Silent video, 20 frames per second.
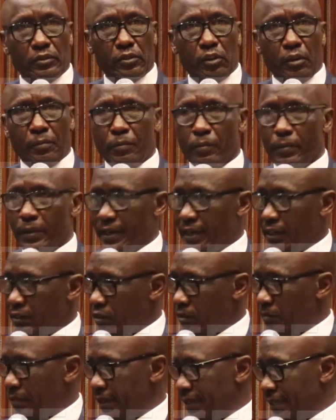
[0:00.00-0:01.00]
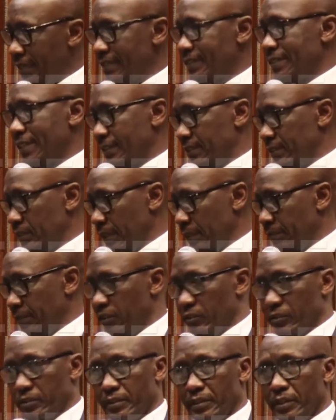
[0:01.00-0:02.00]
of federal government and state
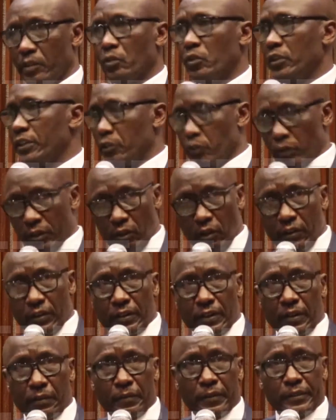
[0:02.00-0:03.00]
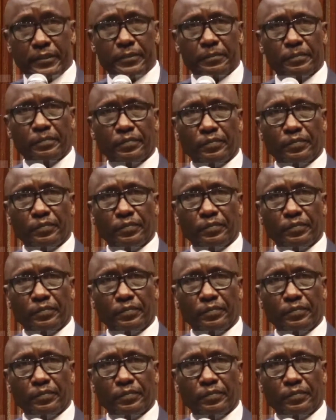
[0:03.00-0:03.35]
revenues, including to the local governments.